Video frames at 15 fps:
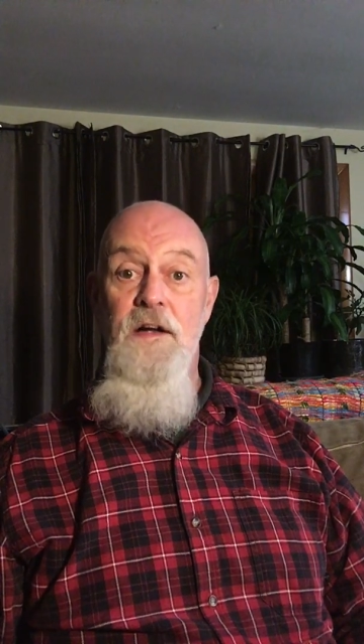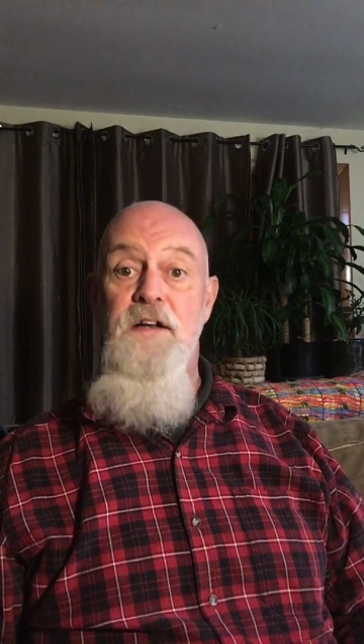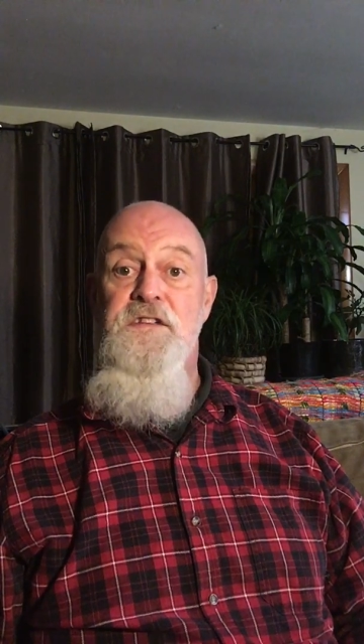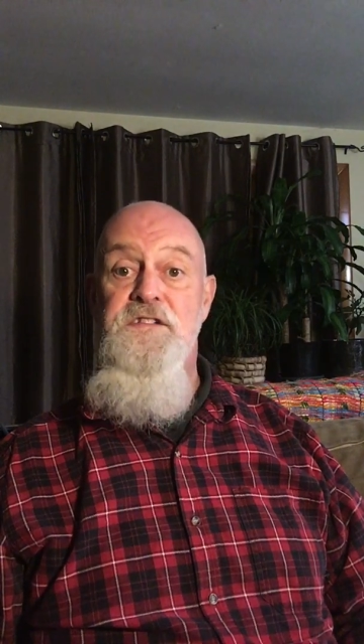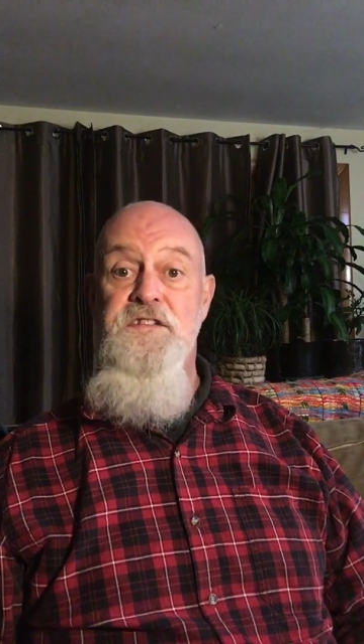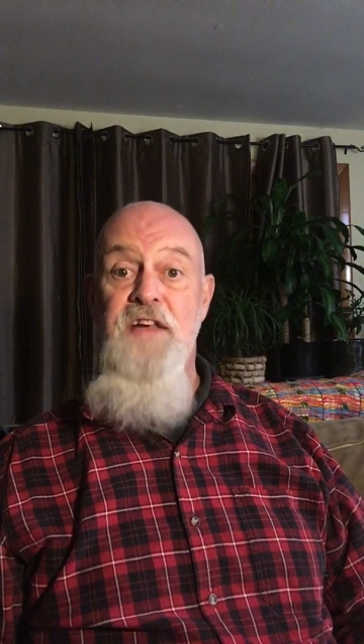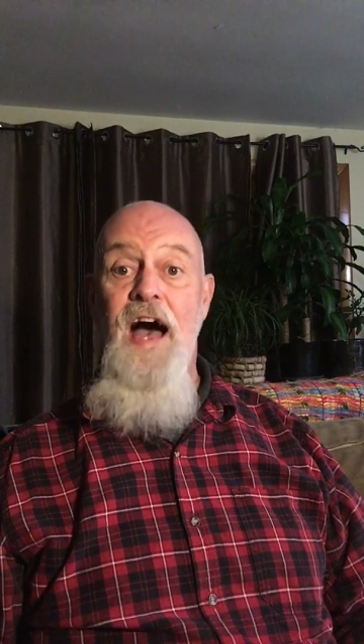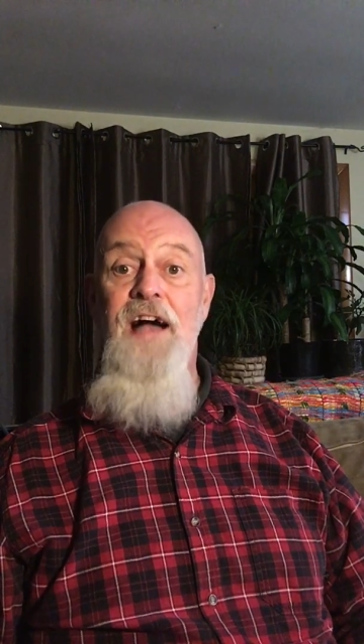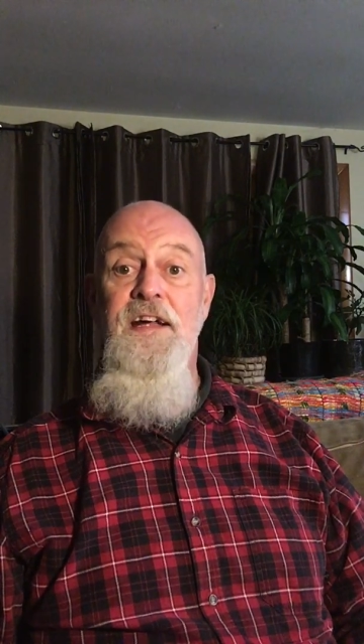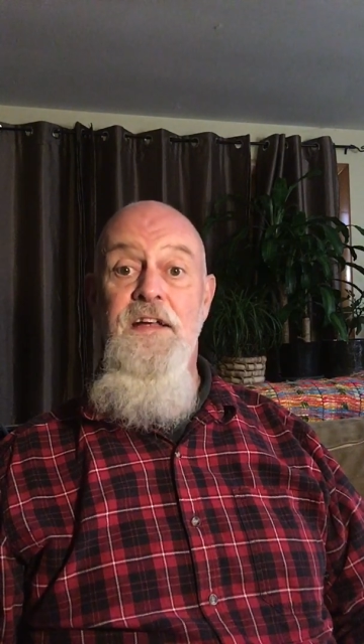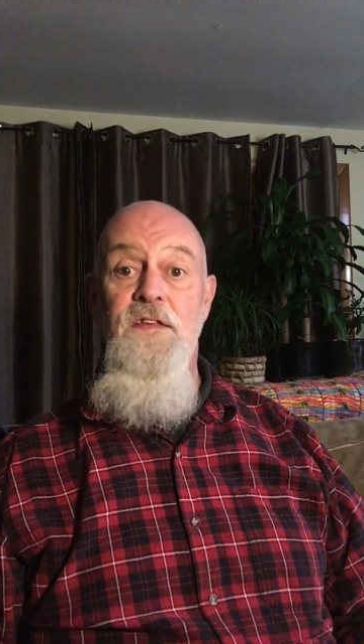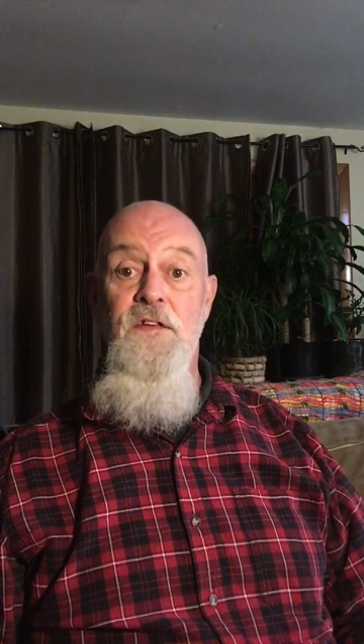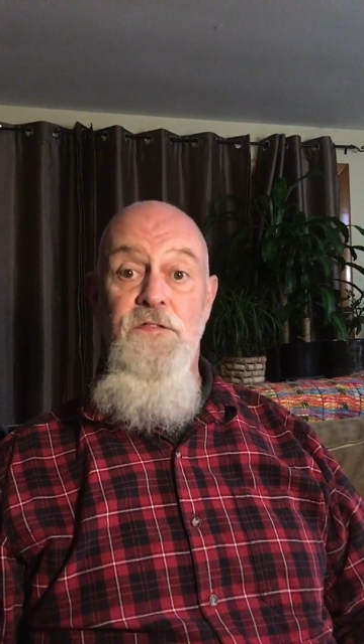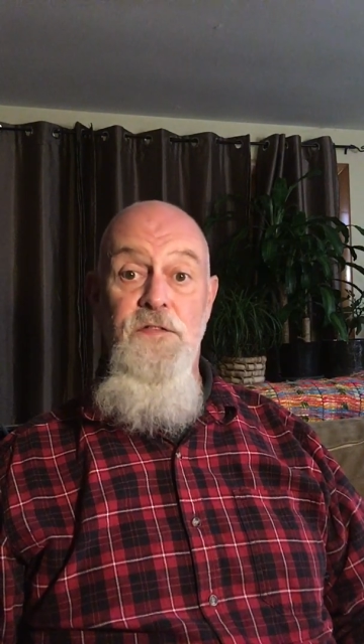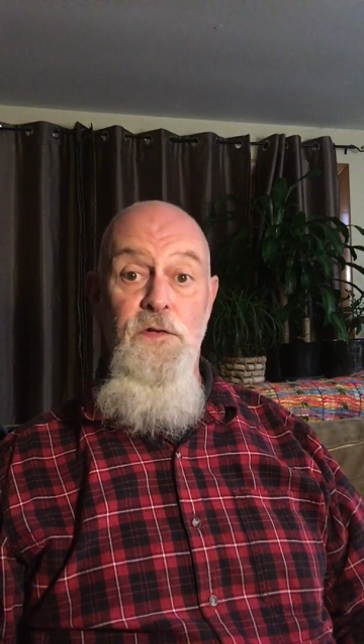Stocking
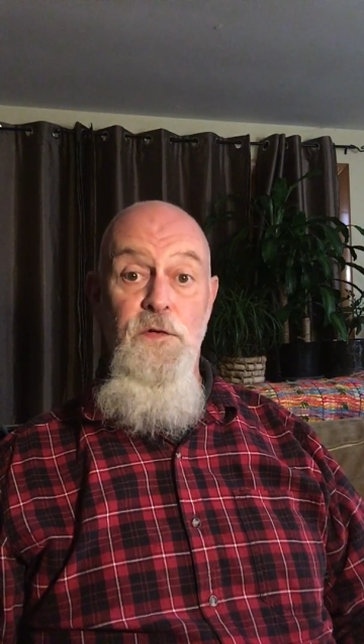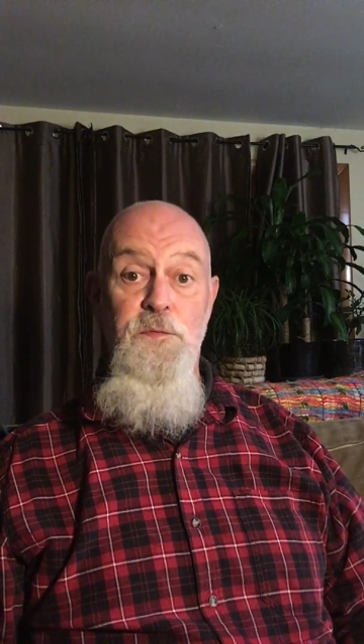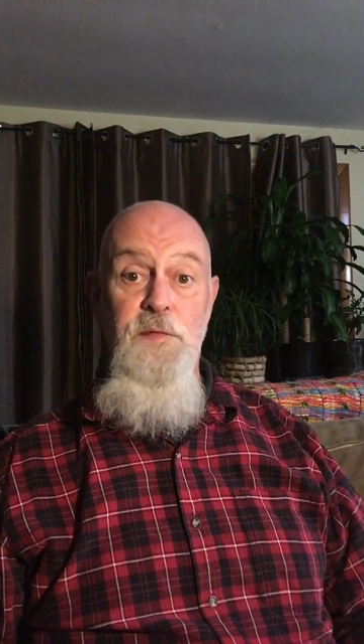the food